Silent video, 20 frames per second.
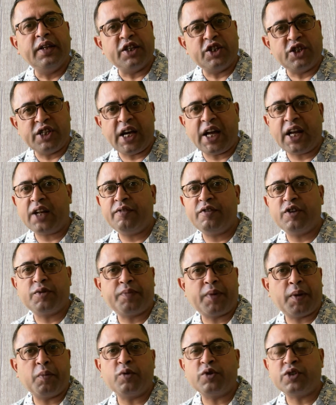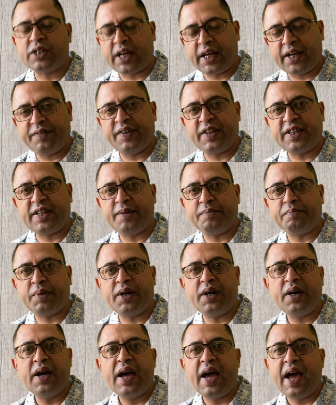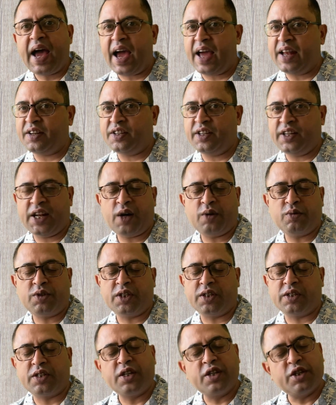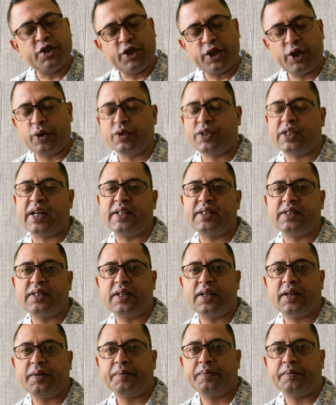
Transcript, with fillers: a channel which promotes scientific temper and denounces pseudoscience.